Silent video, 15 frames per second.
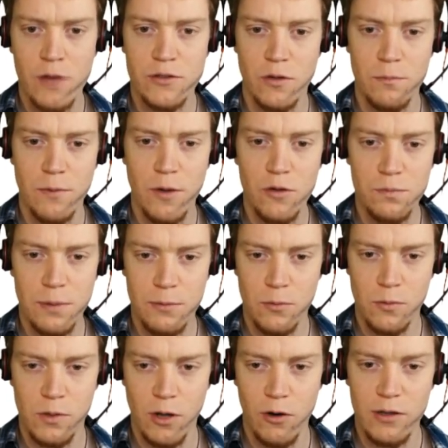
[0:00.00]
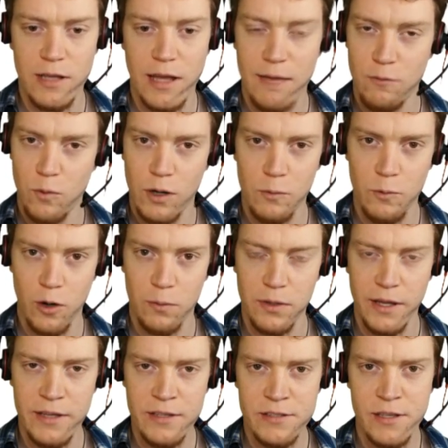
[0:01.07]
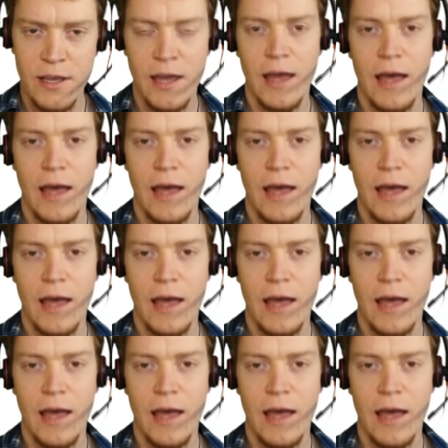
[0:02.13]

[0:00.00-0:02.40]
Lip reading: So most people will only have one workplace,